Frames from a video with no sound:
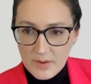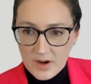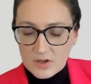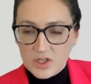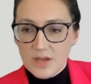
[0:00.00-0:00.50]

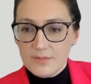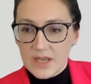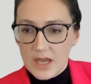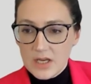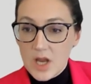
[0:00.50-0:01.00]
partnerships,
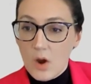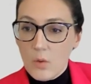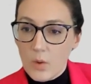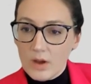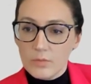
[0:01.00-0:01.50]
and know
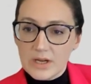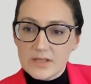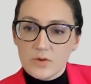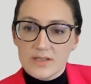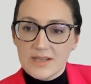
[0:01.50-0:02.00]
what
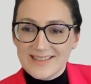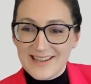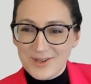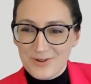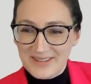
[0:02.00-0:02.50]
resources that
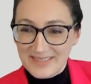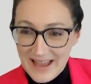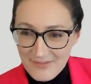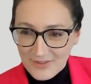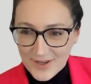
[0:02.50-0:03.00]
you can
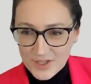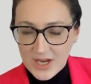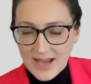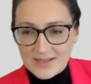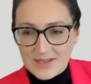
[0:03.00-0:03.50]
leverage
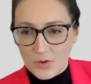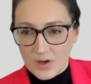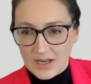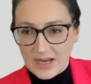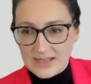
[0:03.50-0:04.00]
as an
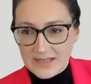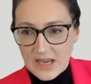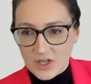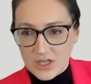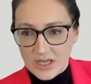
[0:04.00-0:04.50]

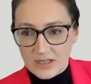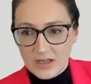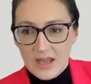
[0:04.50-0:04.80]
organization